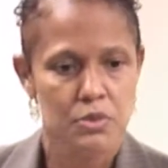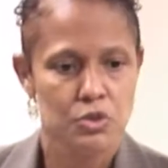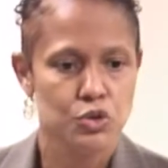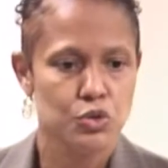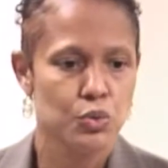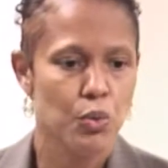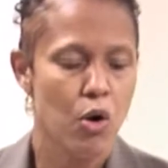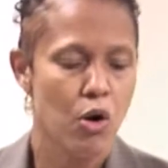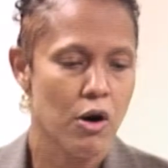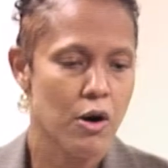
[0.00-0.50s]

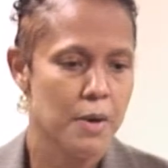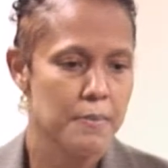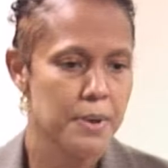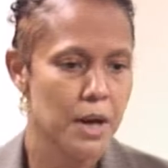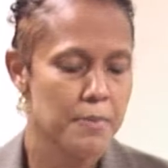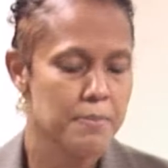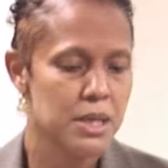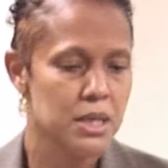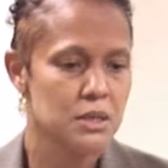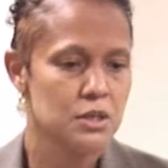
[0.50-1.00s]
to our
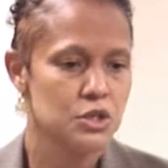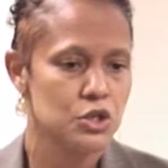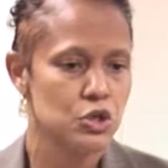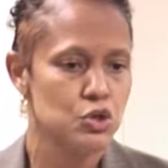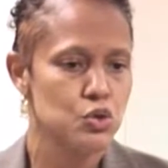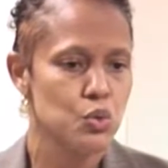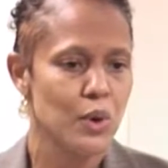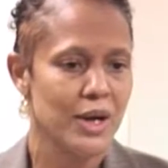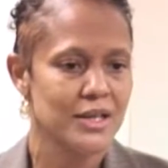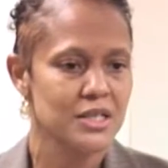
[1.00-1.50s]
ability
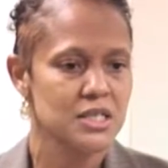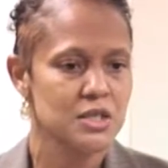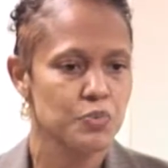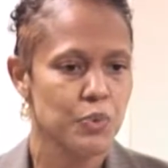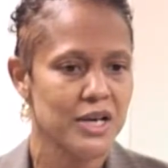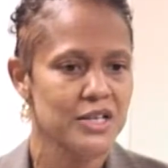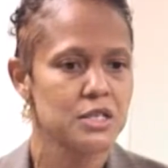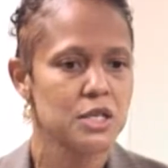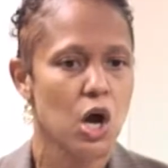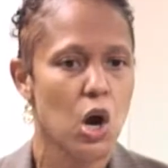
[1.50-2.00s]
to
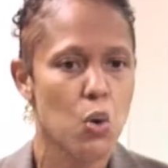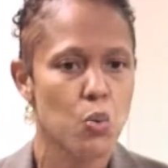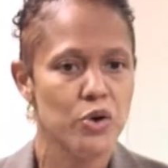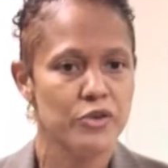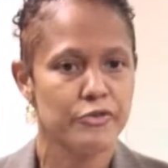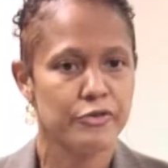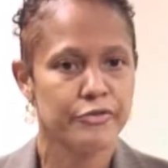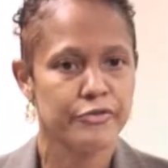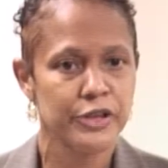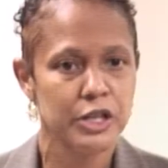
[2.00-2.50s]
express how we
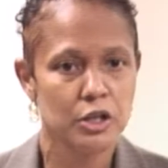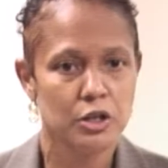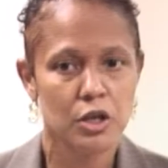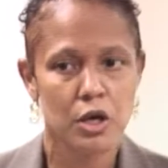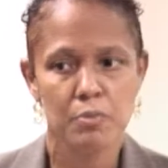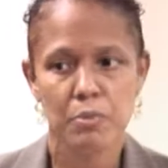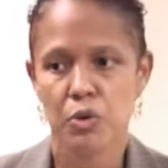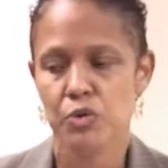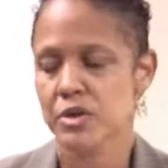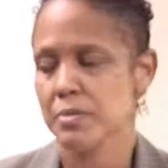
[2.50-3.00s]
feel
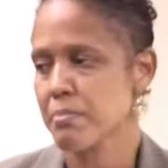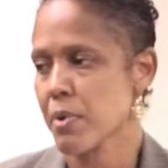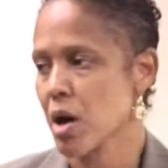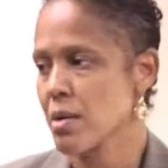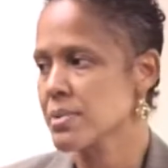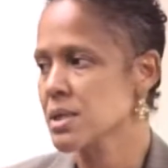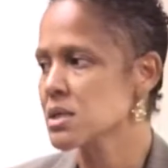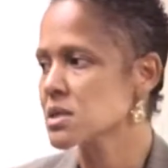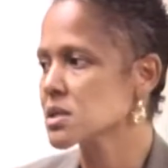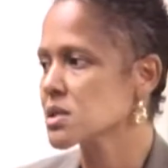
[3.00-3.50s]
about the
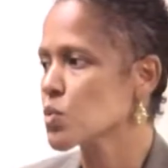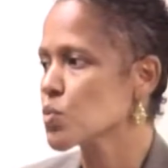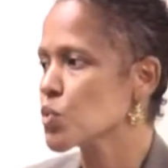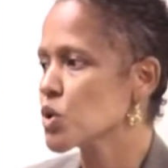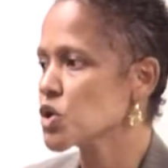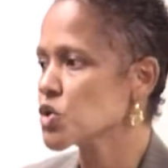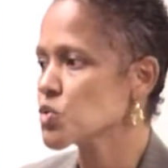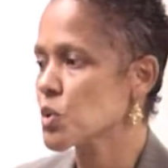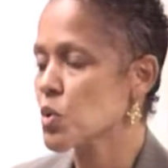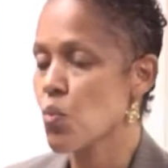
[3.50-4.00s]
Barbados in
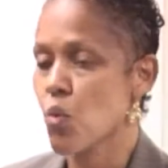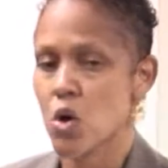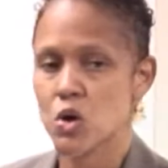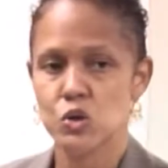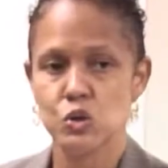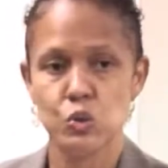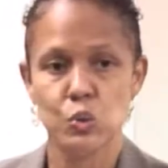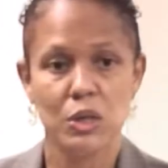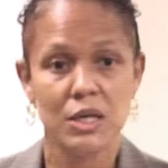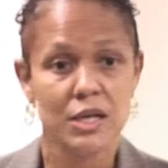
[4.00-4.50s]
which we
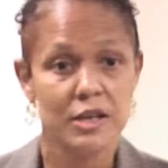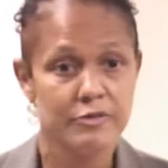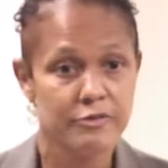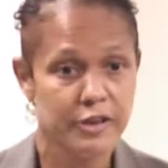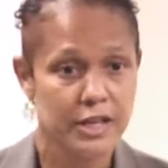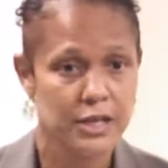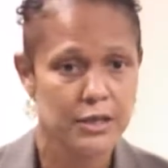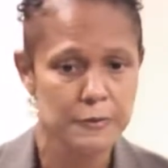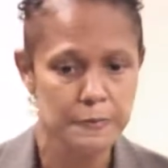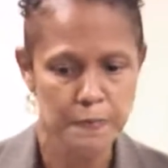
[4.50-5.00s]
want to live
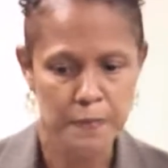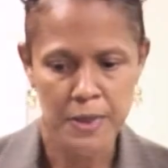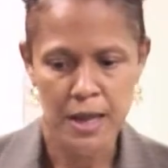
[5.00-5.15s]
in